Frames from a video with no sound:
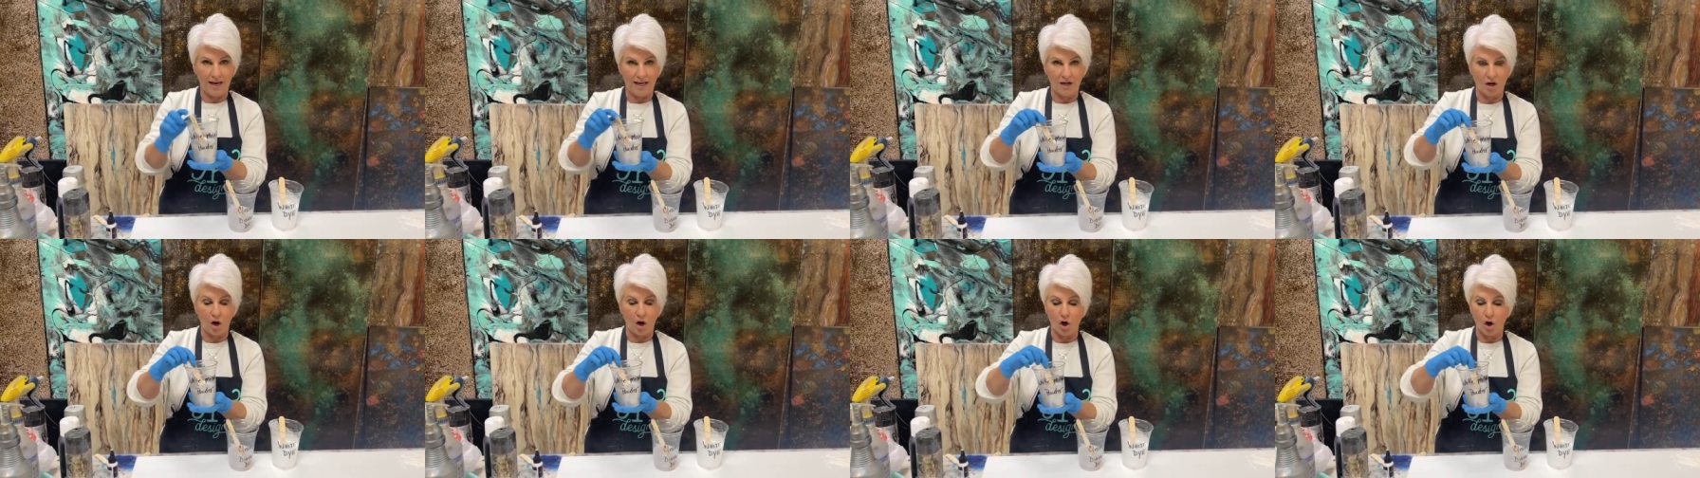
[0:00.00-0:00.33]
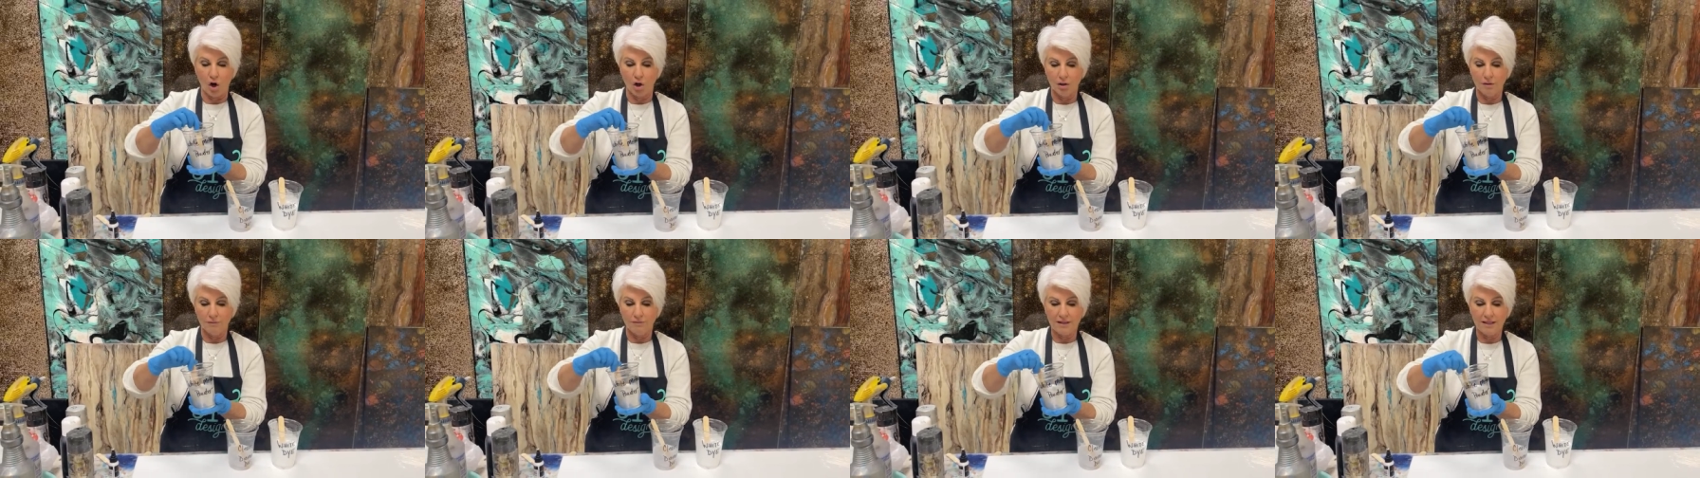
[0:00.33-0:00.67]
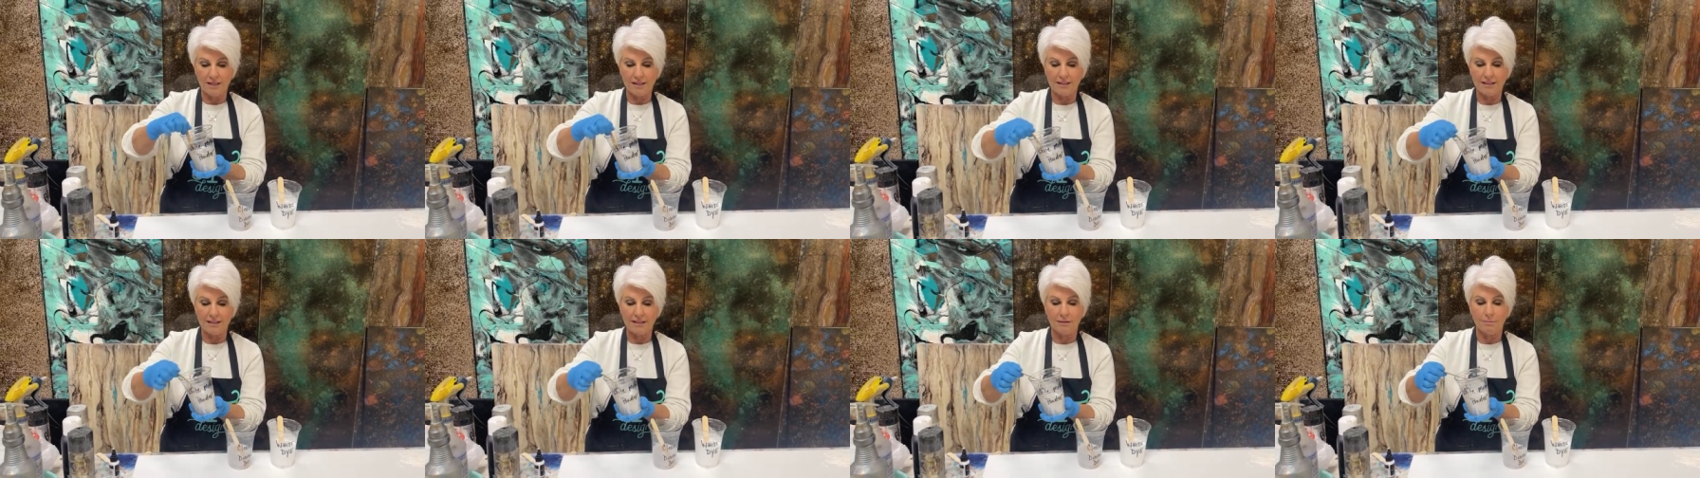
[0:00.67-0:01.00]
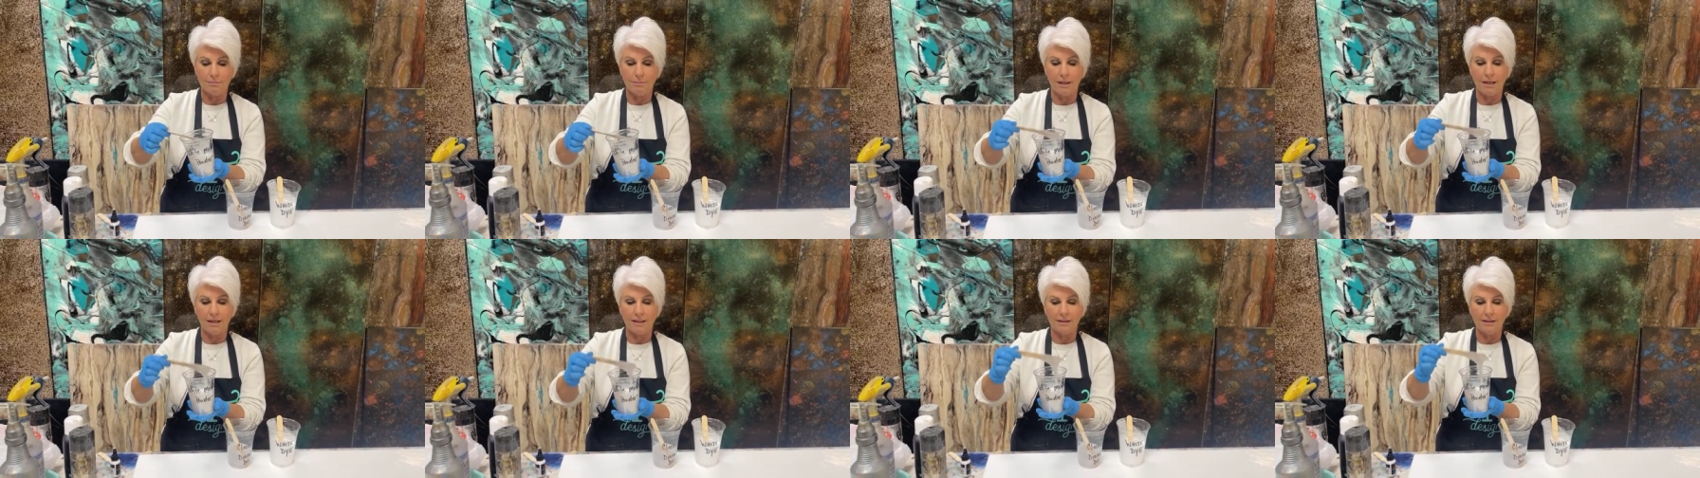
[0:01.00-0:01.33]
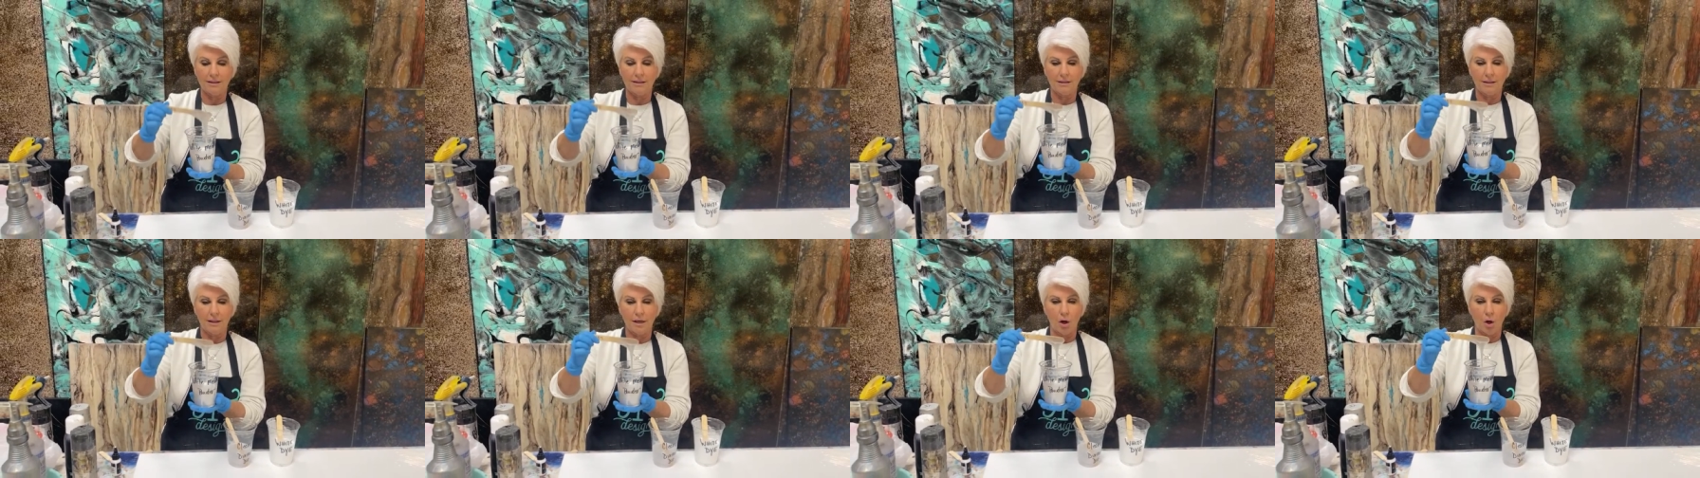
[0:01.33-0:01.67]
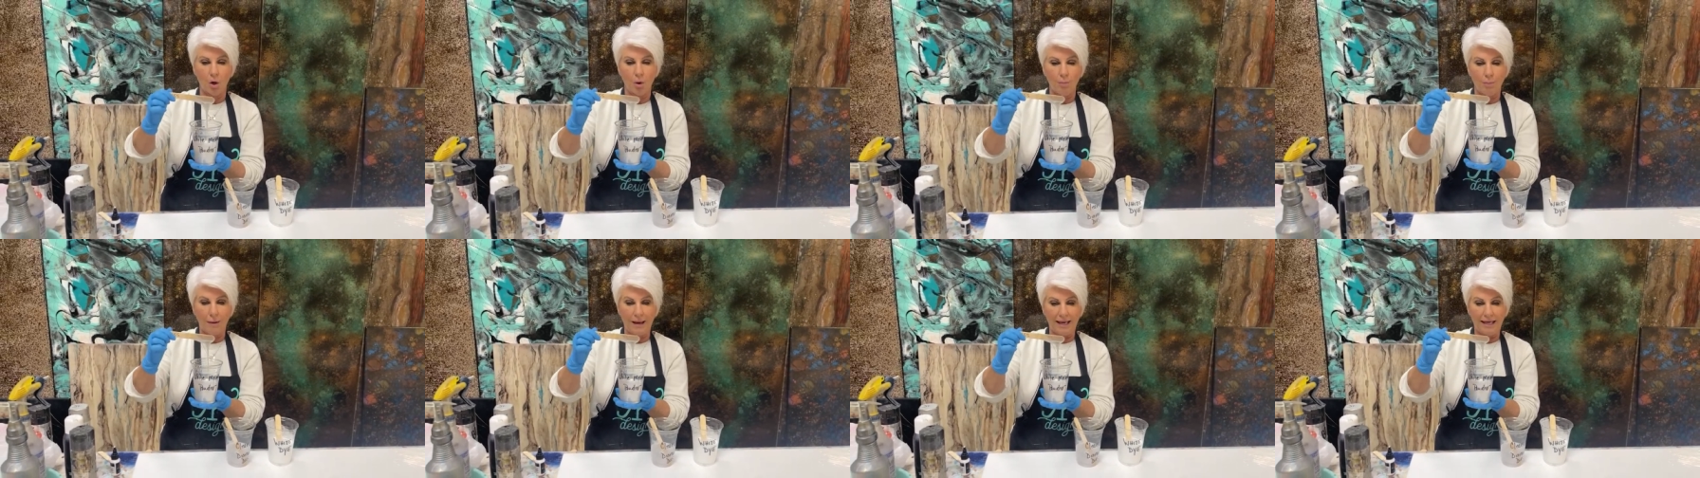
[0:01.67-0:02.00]
And all of this is mixed
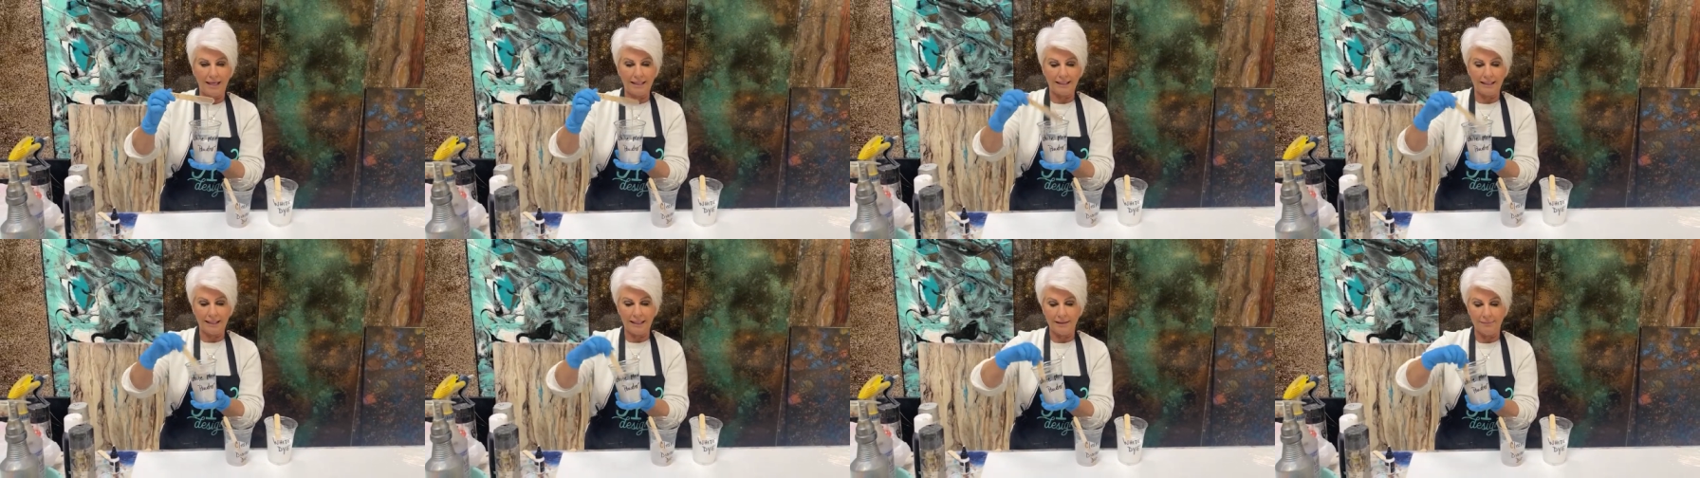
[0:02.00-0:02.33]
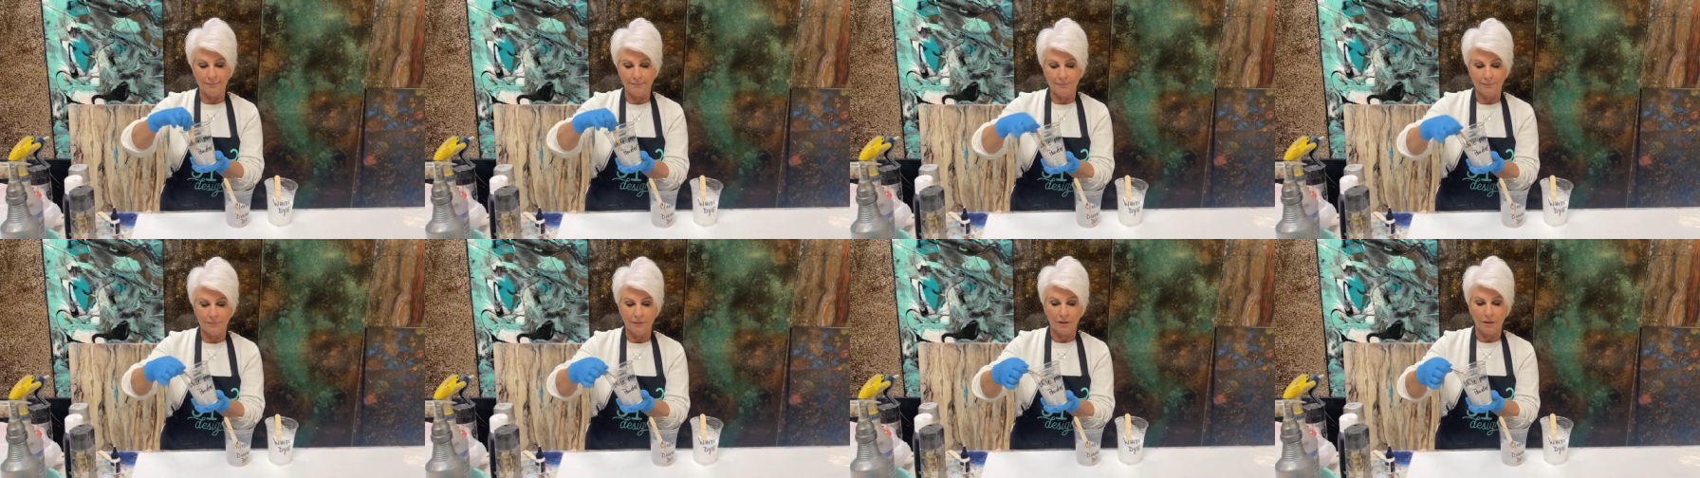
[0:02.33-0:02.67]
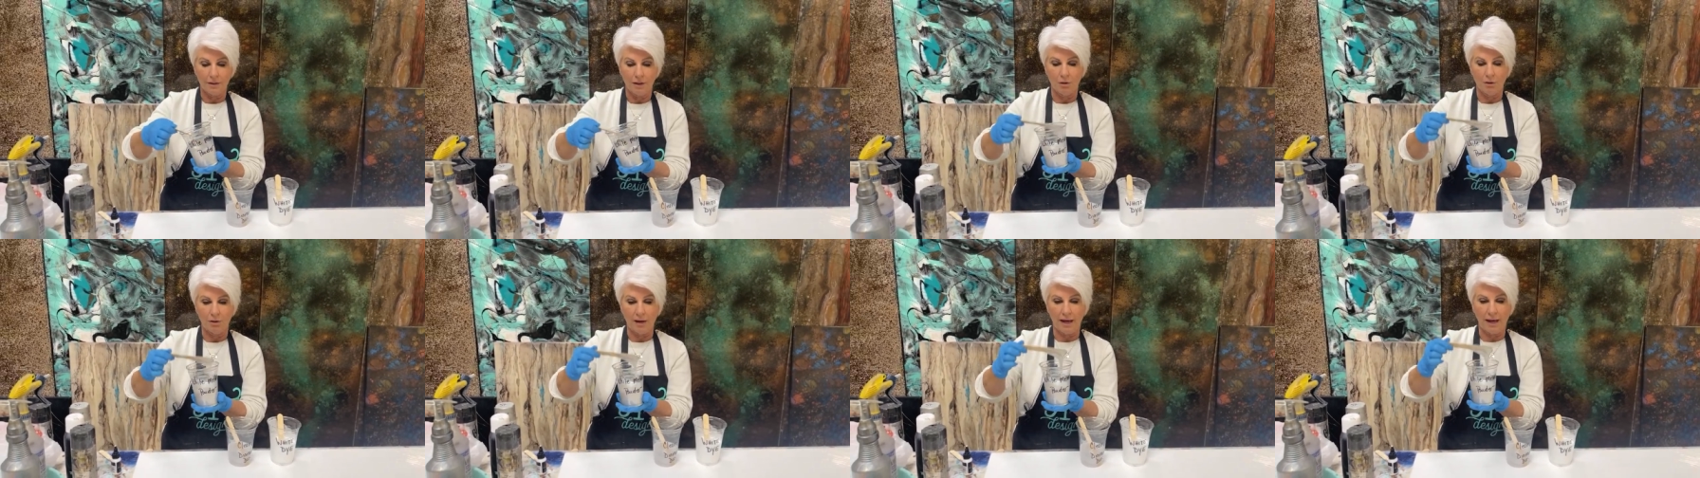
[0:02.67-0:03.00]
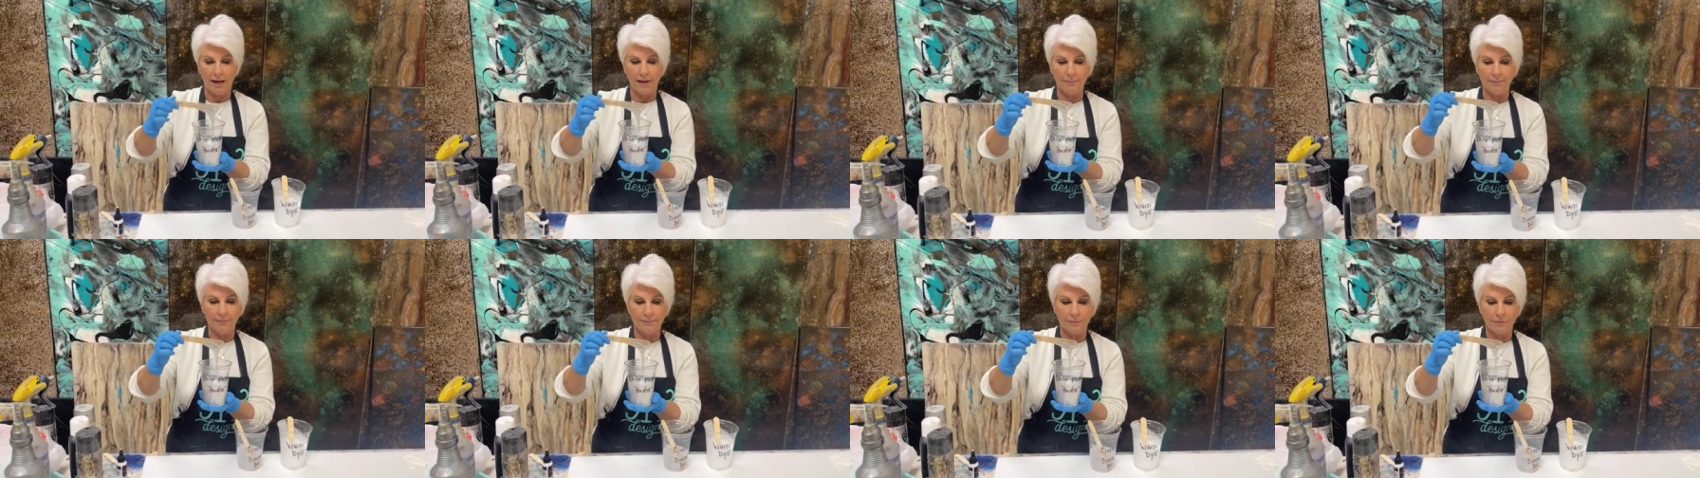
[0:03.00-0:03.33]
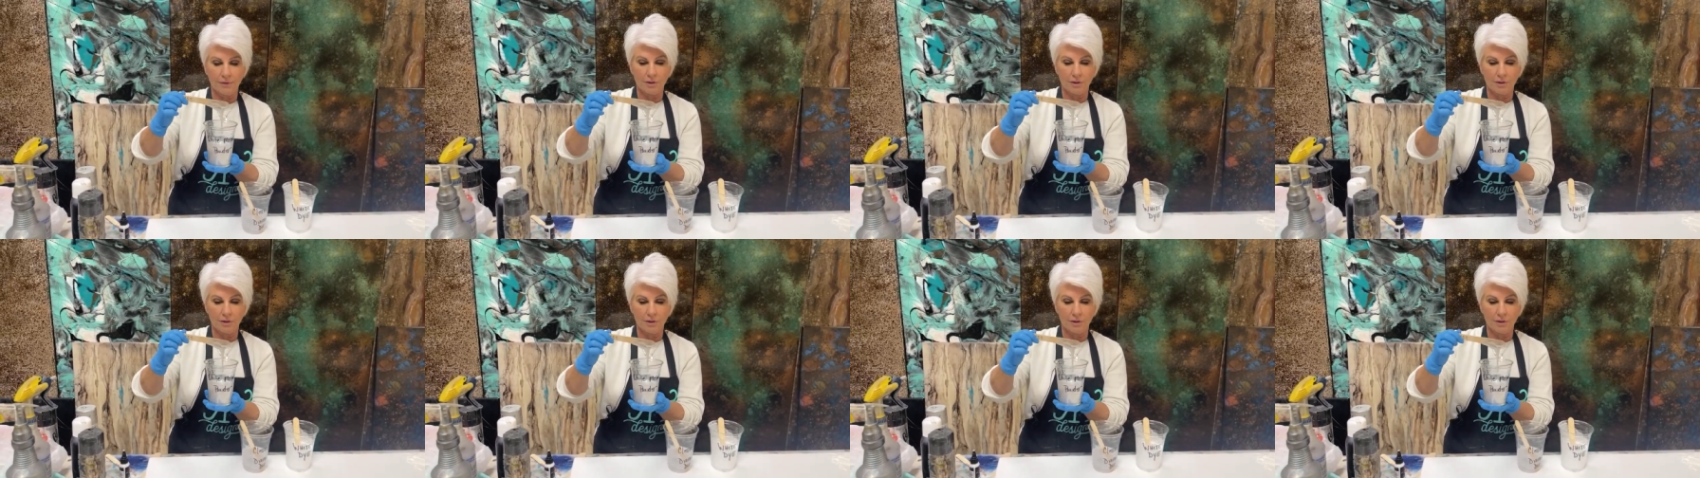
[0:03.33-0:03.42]
opaquely, okay?